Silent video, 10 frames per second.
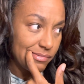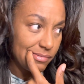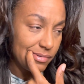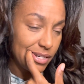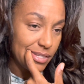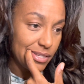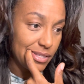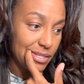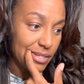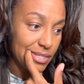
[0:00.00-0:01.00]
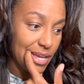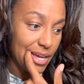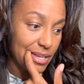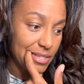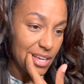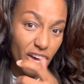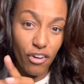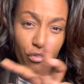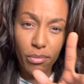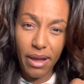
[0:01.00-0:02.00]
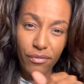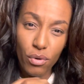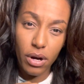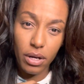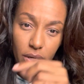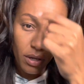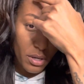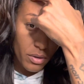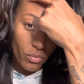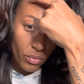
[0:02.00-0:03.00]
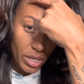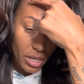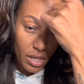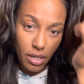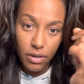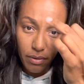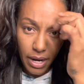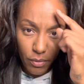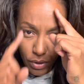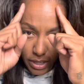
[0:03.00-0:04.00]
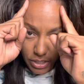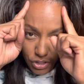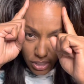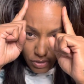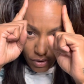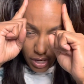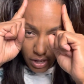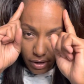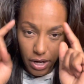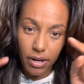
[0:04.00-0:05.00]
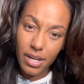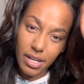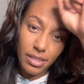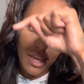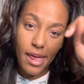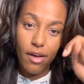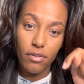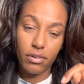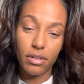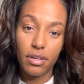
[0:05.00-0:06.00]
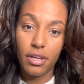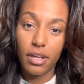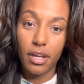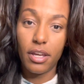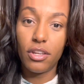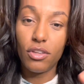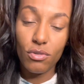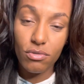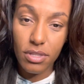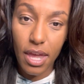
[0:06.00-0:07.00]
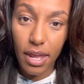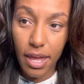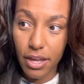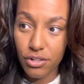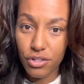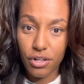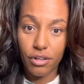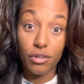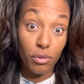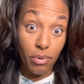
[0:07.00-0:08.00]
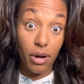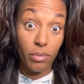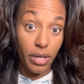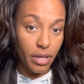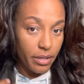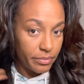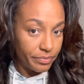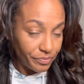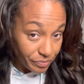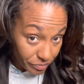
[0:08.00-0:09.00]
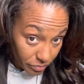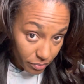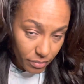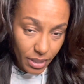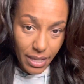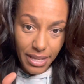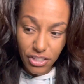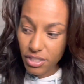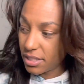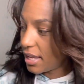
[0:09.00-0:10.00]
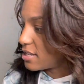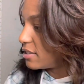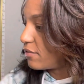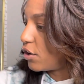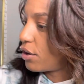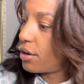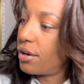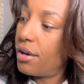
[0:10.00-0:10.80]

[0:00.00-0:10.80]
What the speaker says: what is the size? A 4x4 wig, right? Where it's just right here, cut that out and use that as your U-part wig. Just in case if your